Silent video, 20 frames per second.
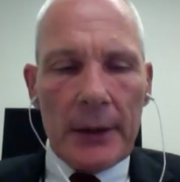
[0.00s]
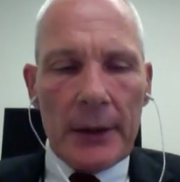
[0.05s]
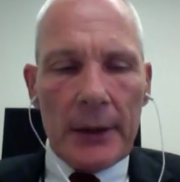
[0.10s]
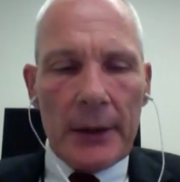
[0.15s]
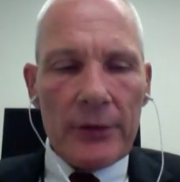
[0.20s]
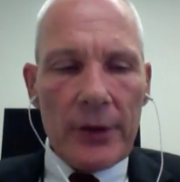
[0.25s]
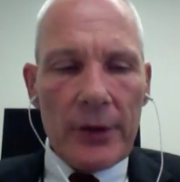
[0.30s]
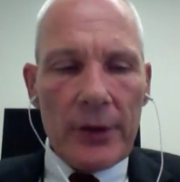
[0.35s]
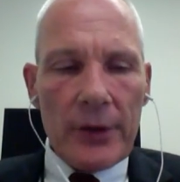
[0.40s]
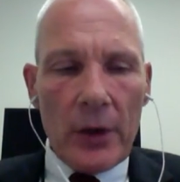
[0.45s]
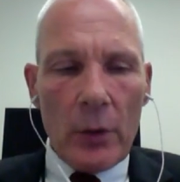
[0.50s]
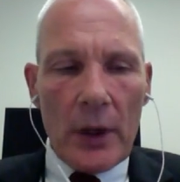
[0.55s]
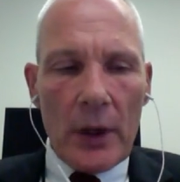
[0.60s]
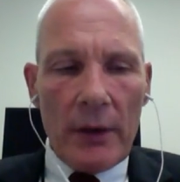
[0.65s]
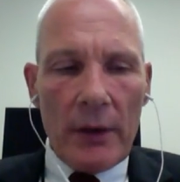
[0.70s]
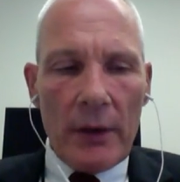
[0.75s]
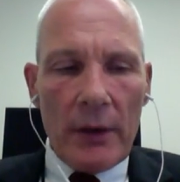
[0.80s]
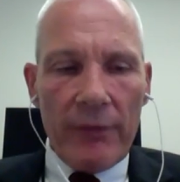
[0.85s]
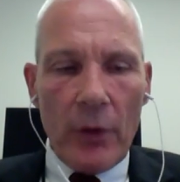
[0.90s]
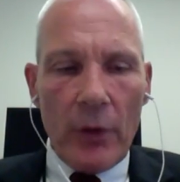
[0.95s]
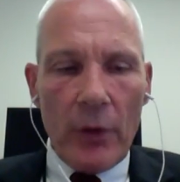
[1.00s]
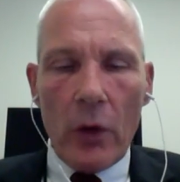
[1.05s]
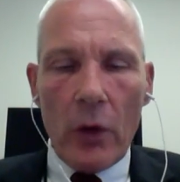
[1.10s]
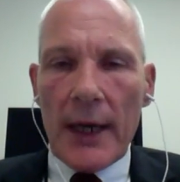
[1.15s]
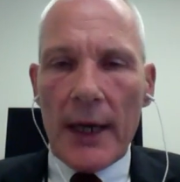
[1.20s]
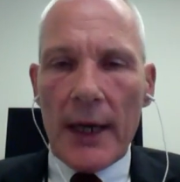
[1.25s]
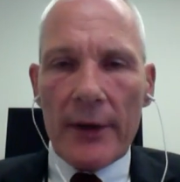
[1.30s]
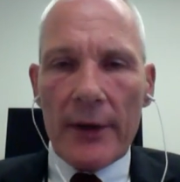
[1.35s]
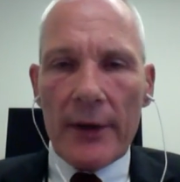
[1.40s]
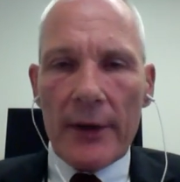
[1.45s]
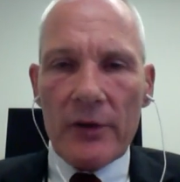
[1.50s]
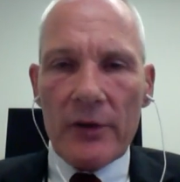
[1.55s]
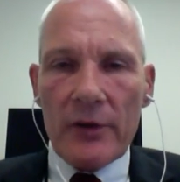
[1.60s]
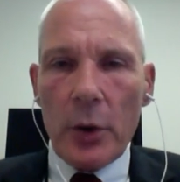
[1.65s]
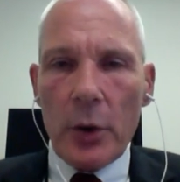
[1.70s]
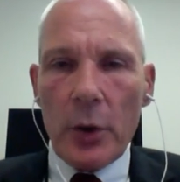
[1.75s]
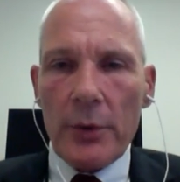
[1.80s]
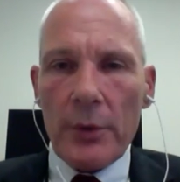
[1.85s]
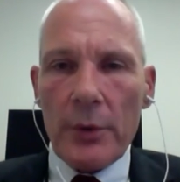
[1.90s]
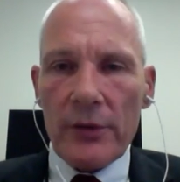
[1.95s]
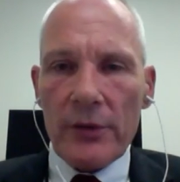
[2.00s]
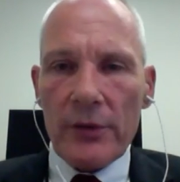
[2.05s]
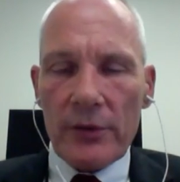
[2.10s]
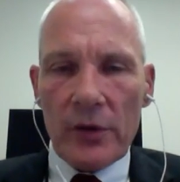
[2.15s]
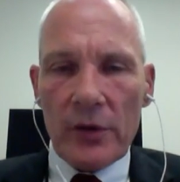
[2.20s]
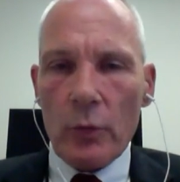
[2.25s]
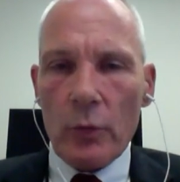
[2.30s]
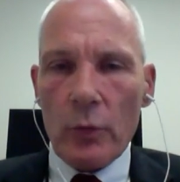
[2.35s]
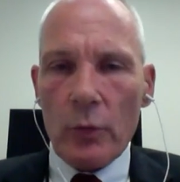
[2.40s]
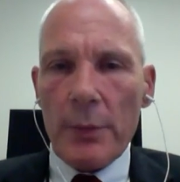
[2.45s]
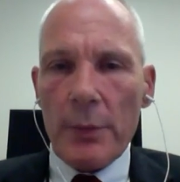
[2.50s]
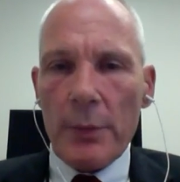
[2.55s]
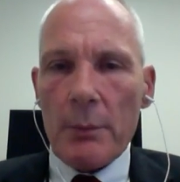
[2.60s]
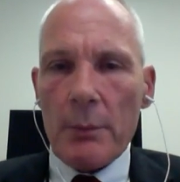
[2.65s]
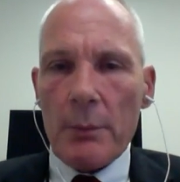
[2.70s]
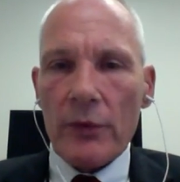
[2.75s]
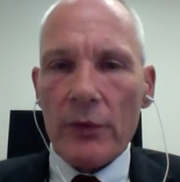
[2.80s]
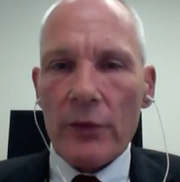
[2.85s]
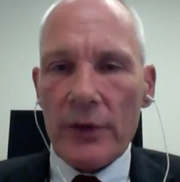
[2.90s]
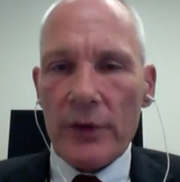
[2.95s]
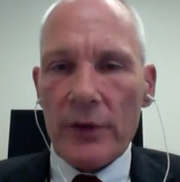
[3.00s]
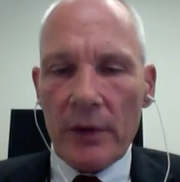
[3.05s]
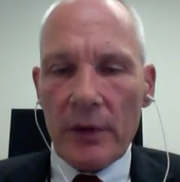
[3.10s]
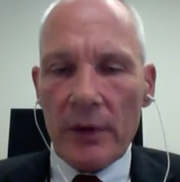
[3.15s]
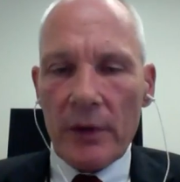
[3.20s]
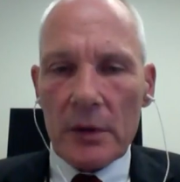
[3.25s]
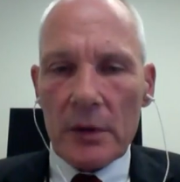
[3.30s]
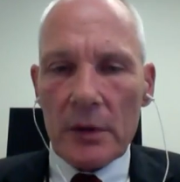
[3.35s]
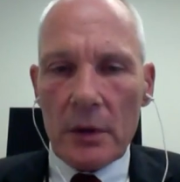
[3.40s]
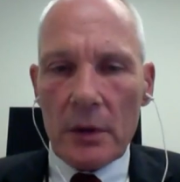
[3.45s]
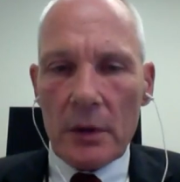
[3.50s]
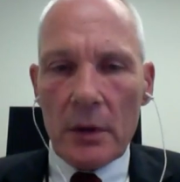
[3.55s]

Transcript: So for all kinds of purposes, it would be most difficult.